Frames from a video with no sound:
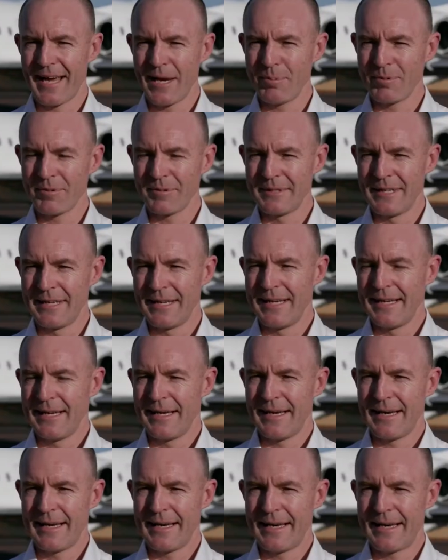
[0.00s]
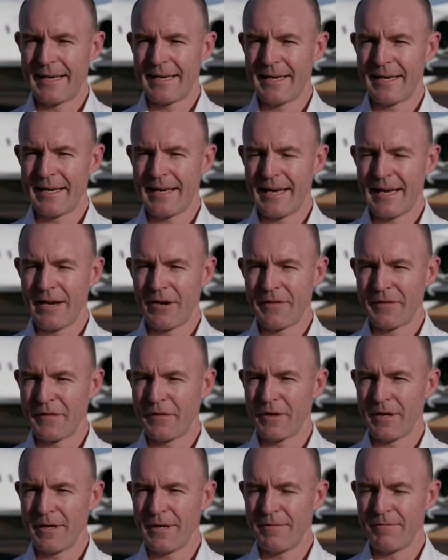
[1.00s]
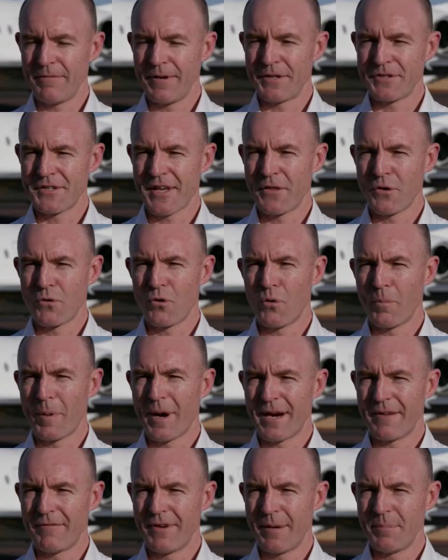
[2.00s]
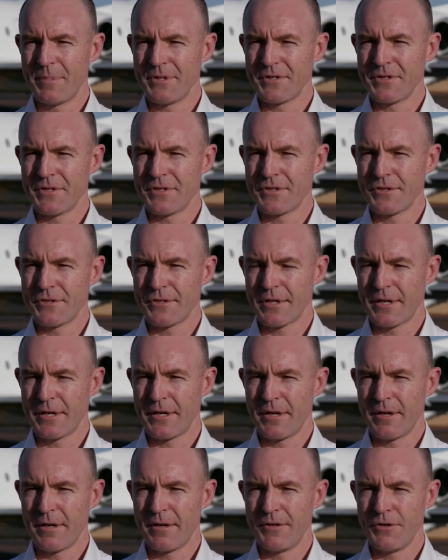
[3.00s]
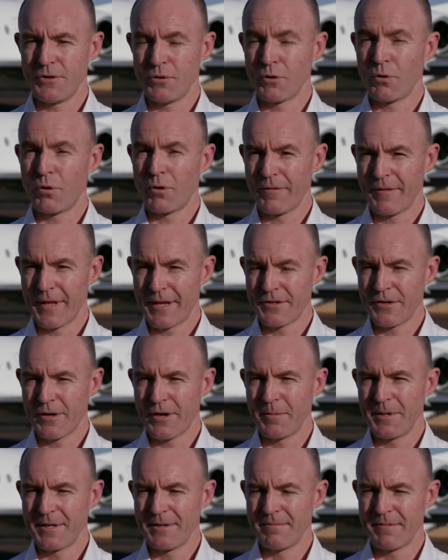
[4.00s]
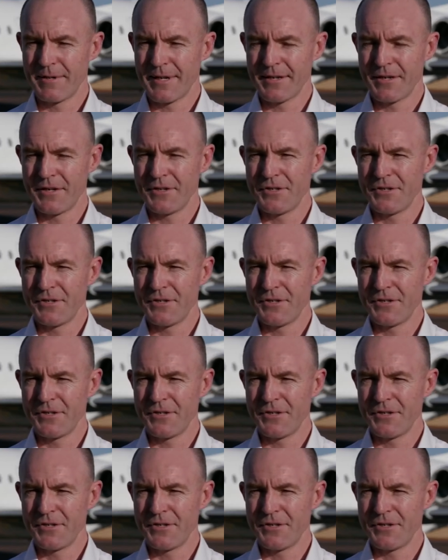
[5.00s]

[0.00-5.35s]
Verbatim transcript: April, uh, and I think the, fair to say the core part of our business uh, during all of that time and, and